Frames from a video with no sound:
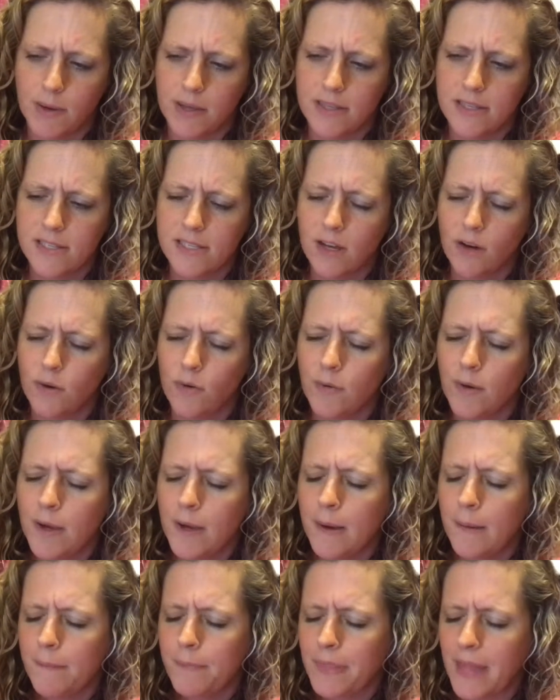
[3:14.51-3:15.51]
And so
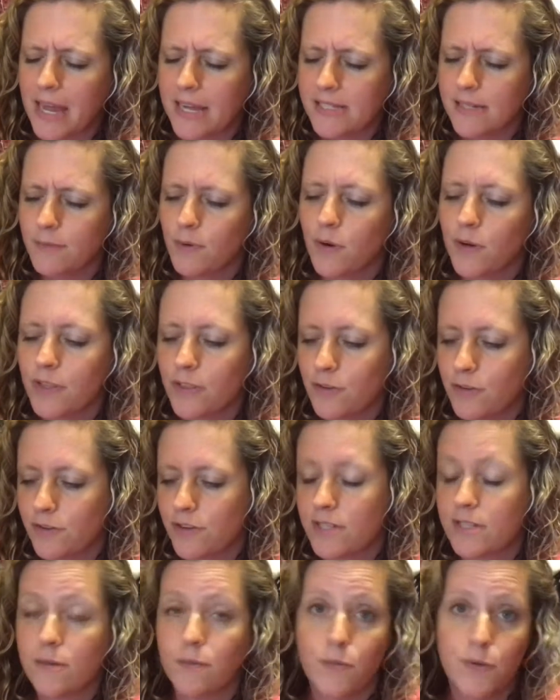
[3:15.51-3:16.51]
as I'm going through
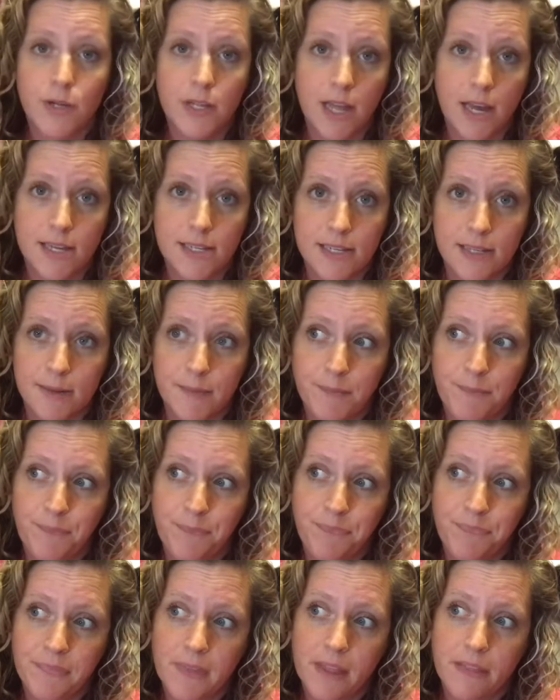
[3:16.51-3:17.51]
this, I'm realizing
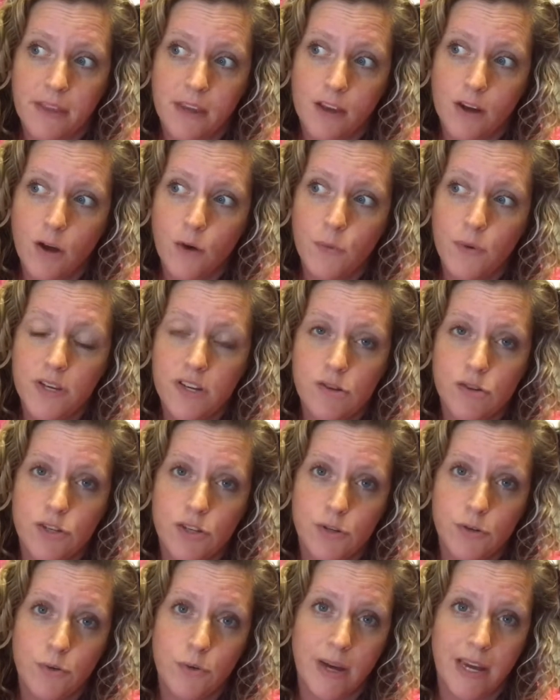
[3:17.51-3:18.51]
that, when you
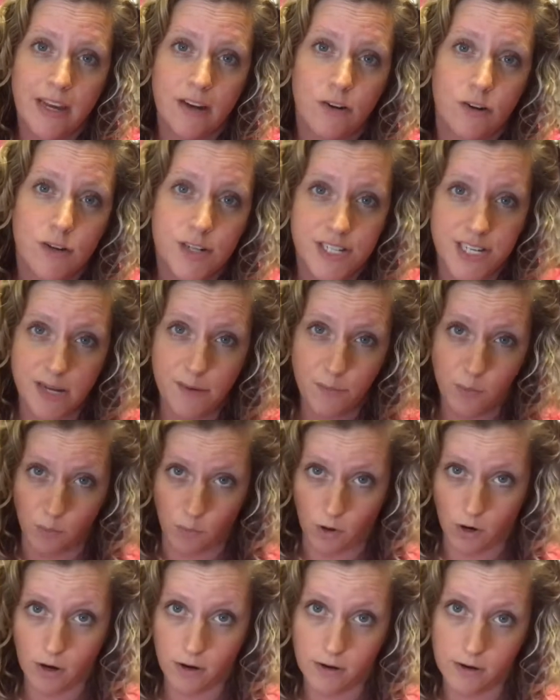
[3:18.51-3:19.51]
do inner deep
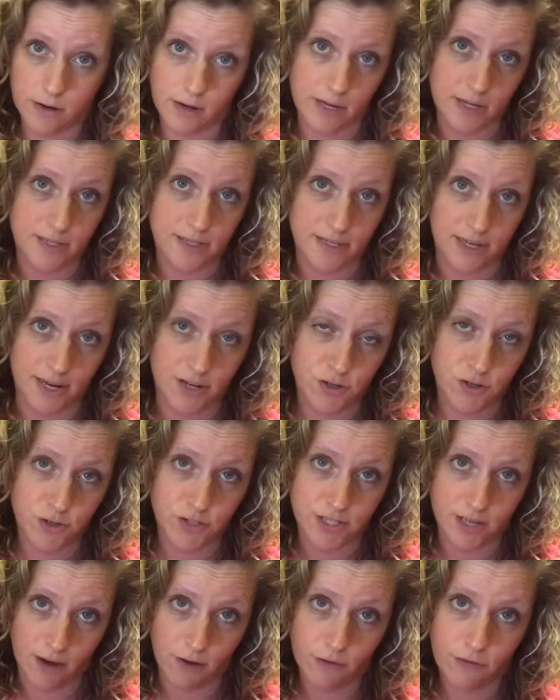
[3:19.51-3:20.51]
work inside
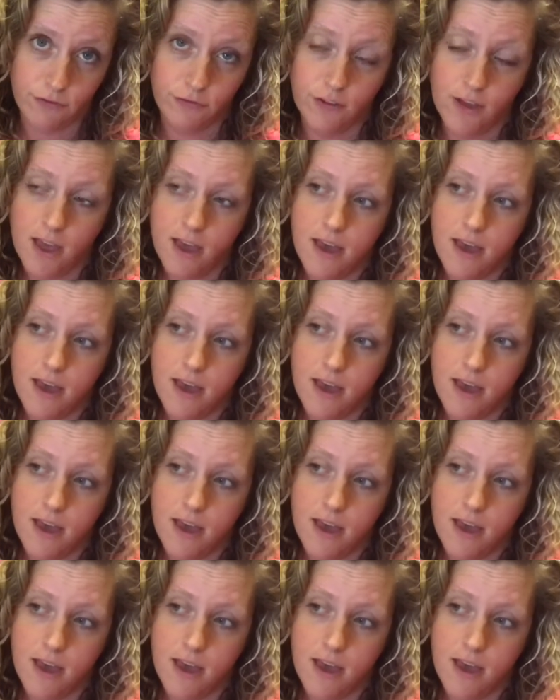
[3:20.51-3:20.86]
yourself,